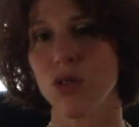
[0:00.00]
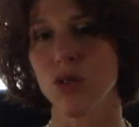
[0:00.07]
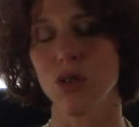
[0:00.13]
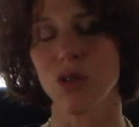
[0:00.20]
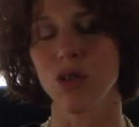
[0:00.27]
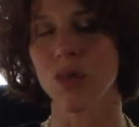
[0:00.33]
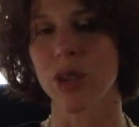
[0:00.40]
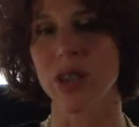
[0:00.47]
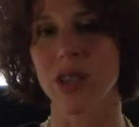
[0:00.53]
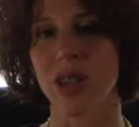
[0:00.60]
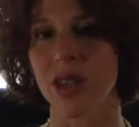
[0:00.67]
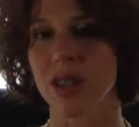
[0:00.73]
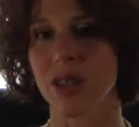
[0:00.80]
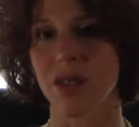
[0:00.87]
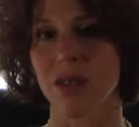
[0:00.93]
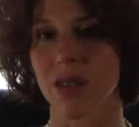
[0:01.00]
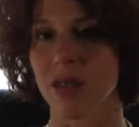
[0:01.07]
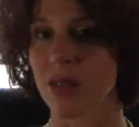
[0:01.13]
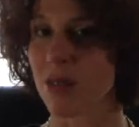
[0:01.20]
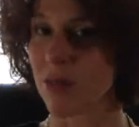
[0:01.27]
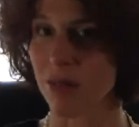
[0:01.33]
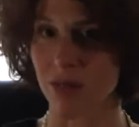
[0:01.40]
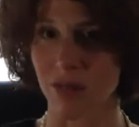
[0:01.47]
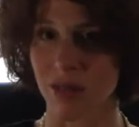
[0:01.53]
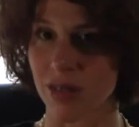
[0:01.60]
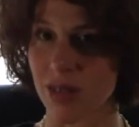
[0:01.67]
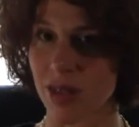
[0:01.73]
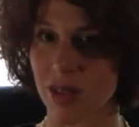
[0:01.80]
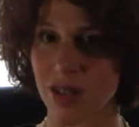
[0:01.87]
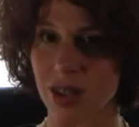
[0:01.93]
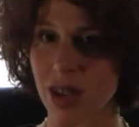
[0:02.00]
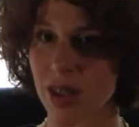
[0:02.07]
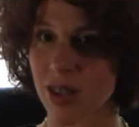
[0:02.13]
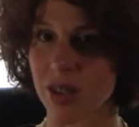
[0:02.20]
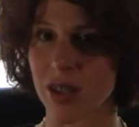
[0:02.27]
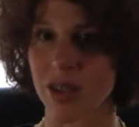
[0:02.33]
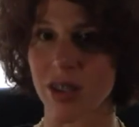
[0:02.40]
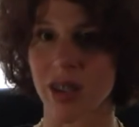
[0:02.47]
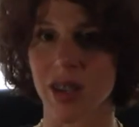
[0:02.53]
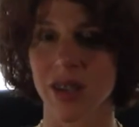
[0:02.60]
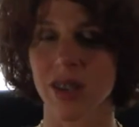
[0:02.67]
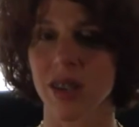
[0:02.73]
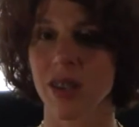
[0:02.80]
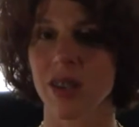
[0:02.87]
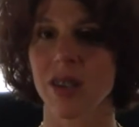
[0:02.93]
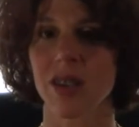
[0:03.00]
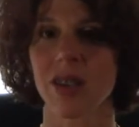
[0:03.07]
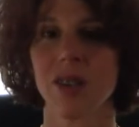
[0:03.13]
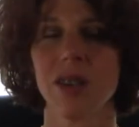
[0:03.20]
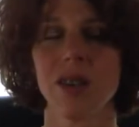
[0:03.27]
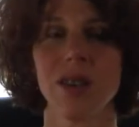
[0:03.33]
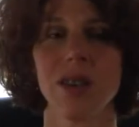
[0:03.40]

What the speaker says: you know my stance on this. I'm going to tell it to you again here.